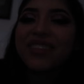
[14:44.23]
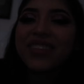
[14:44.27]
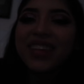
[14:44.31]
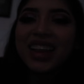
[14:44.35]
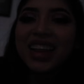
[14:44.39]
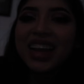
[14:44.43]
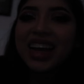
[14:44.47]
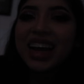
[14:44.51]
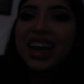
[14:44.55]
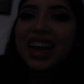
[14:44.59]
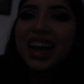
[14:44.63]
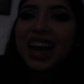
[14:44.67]
feel
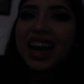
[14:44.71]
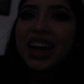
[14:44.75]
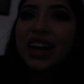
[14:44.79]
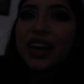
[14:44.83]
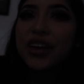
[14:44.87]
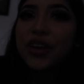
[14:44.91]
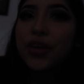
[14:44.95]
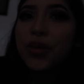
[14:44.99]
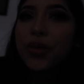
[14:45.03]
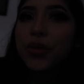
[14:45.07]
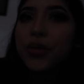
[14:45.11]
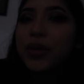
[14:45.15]
like I kind
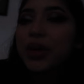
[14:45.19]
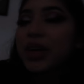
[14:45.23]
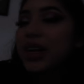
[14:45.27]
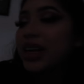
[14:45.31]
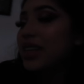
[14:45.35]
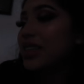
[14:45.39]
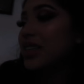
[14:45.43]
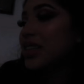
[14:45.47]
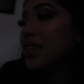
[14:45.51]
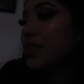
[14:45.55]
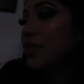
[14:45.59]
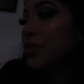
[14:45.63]
of know who it
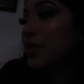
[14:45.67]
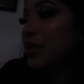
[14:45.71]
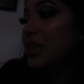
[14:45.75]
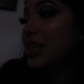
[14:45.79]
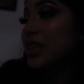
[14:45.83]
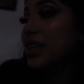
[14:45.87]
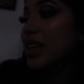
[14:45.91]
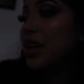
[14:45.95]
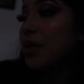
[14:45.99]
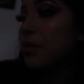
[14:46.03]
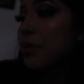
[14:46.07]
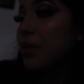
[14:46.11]
is, who it's
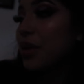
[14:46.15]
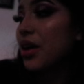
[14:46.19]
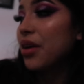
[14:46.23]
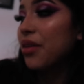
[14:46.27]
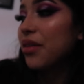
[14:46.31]
gonna be